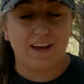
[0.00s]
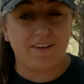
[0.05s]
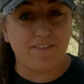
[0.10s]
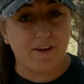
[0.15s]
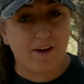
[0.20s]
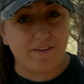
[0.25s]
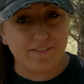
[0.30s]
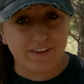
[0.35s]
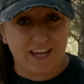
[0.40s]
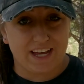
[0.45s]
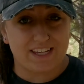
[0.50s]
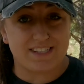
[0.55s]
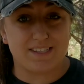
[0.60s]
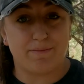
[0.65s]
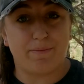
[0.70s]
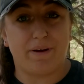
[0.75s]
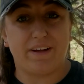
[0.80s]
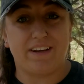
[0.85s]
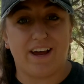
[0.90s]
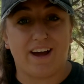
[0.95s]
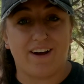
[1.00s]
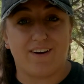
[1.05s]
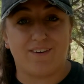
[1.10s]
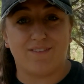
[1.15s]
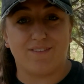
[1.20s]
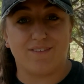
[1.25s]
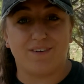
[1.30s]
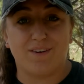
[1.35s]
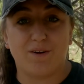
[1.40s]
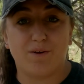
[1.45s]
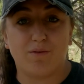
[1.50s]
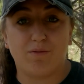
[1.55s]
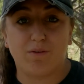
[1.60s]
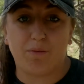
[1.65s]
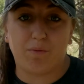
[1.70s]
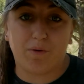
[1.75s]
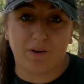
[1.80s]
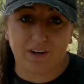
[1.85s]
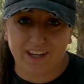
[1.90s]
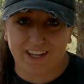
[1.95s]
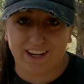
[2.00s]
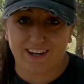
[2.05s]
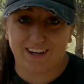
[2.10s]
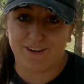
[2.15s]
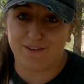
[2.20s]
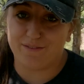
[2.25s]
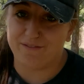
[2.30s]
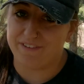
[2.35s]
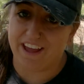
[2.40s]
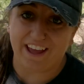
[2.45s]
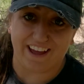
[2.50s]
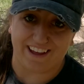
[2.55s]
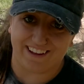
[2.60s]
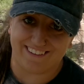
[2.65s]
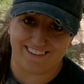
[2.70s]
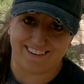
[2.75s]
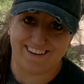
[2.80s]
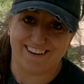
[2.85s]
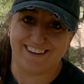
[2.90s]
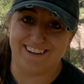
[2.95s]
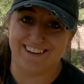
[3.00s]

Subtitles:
If you haven't guessed it by now, we want to get a new van.